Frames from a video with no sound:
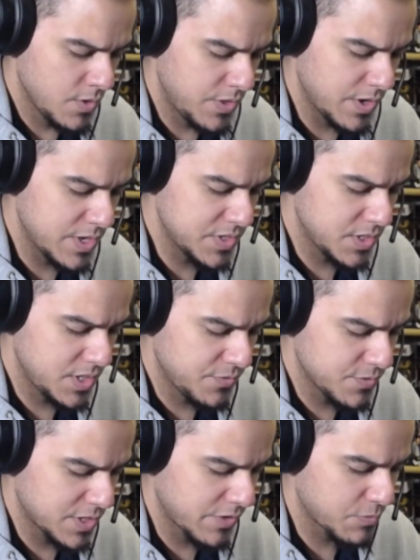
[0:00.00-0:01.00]
There is a
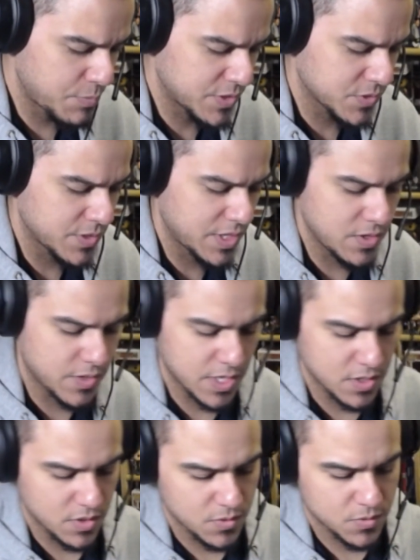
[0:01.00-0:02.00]
different type of pencil that you
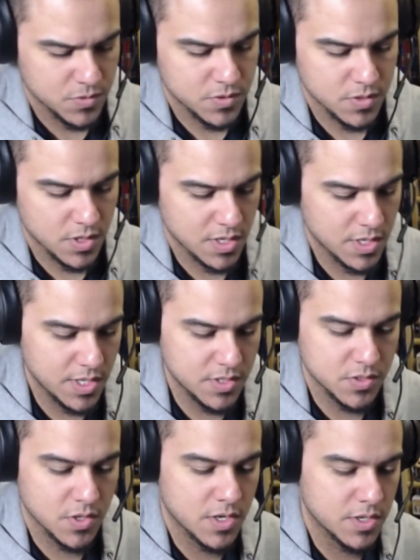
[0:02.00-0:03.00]
can use.
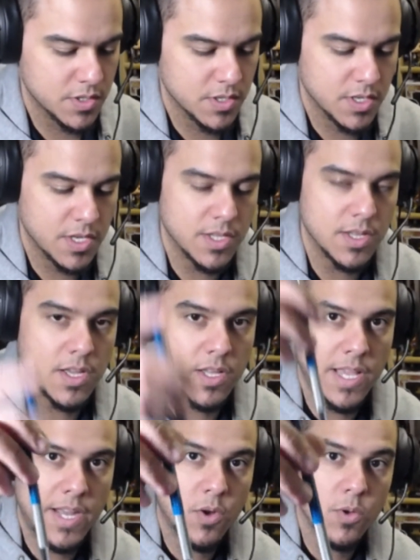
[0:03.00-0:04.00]
It's called a
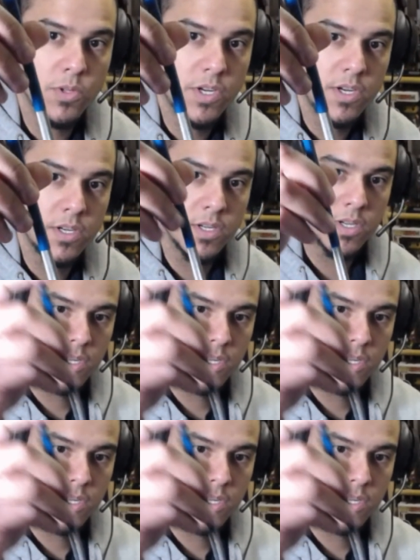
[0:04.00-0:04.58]
lead holder.